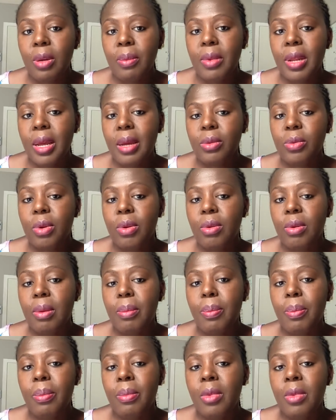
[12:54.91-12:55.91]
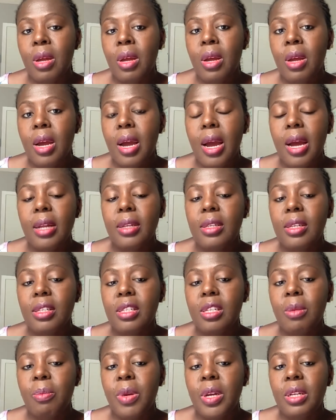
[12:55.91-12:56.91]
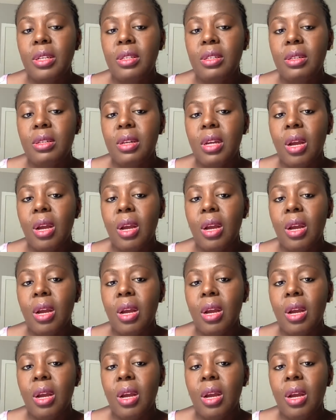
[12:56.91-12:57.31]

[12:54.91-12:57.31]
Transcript: Sometimes when you anticipate